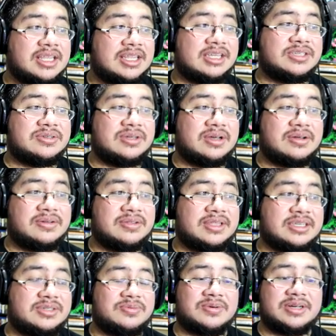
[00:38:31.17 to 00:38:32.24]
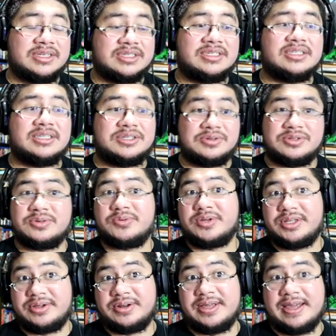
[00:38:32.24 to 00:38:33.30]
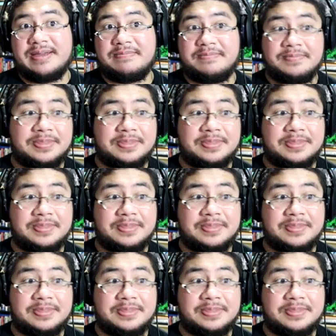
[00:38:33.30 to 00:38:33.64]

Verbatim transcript: This this was this was a really good game.